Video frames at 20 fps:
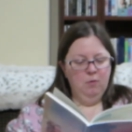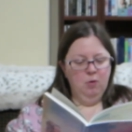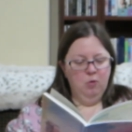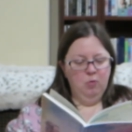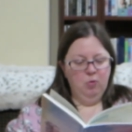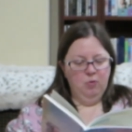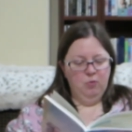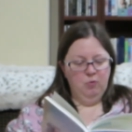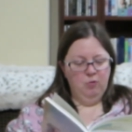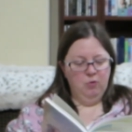
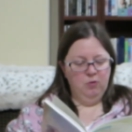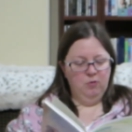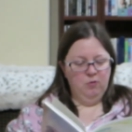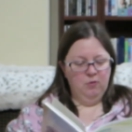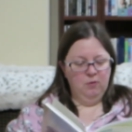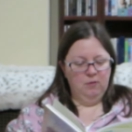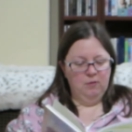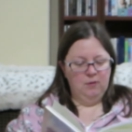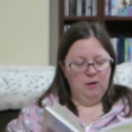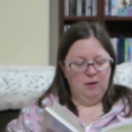wrote the first
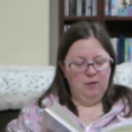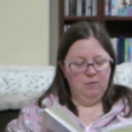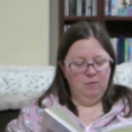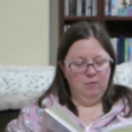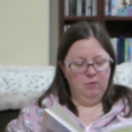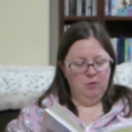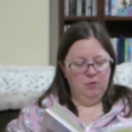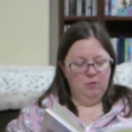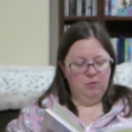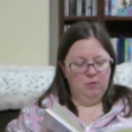and second
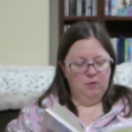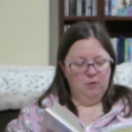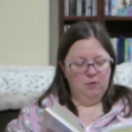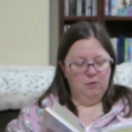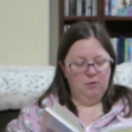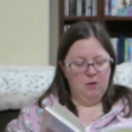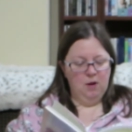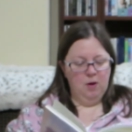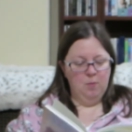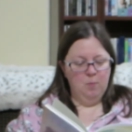
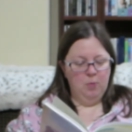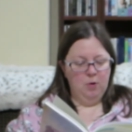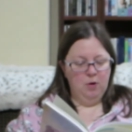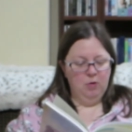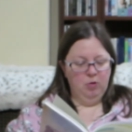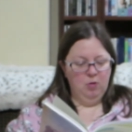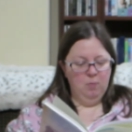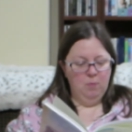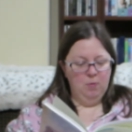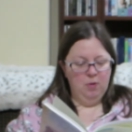verses and
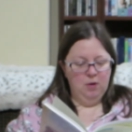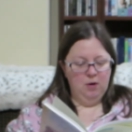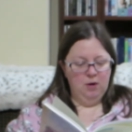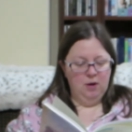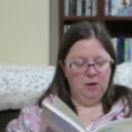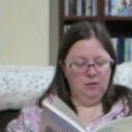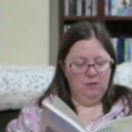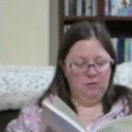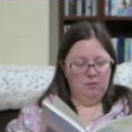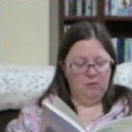brought them in the
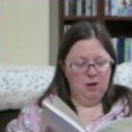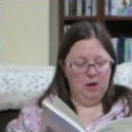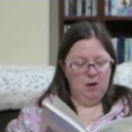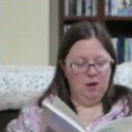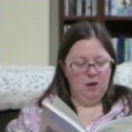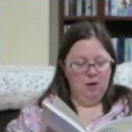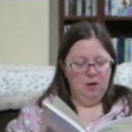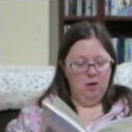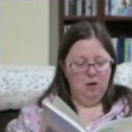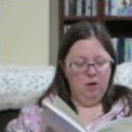next
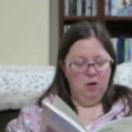day.